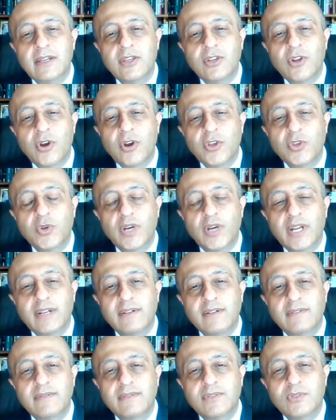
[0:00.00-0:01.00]
you know, you
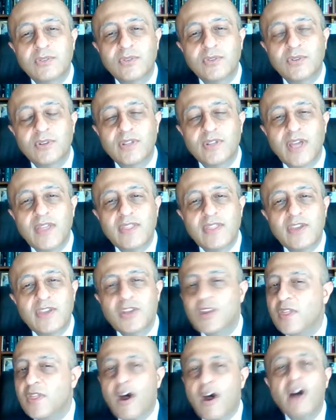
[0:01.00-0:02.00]
can,
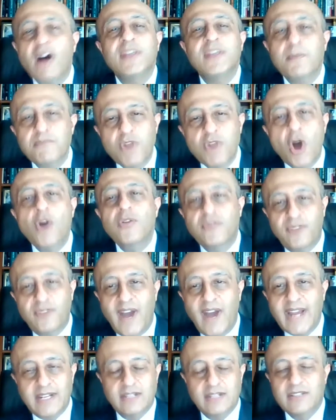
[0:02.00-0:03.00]
you know, there are some known
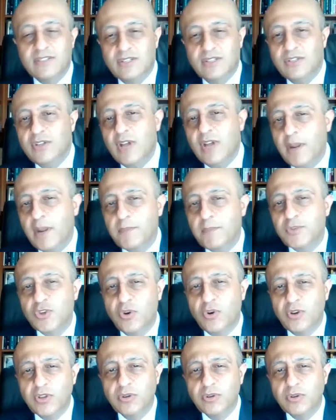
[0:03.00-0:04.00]
factors, and, and I'm
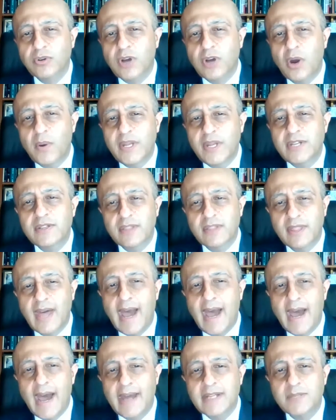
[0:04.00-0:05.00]
sure you'll go into
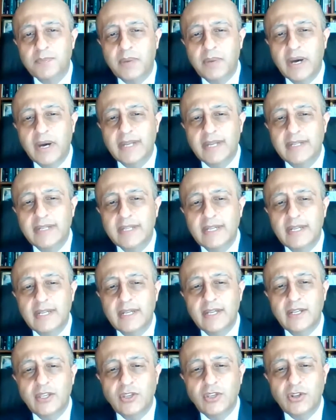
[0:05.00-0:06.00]
that. But
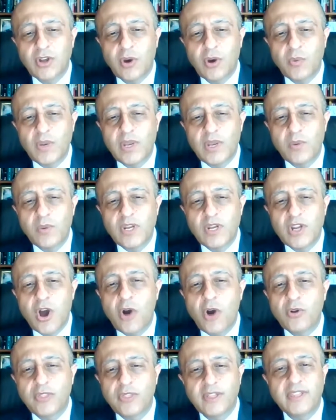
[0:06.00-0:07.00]
you know, we we
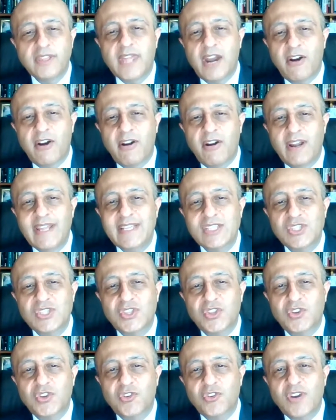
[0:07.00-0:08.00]
know that there are at
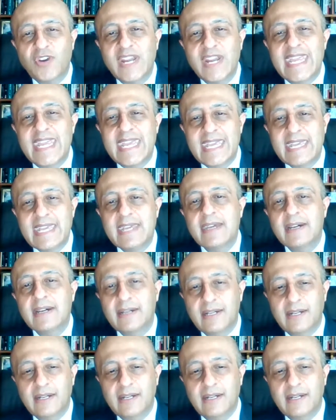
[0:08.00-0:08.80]
least three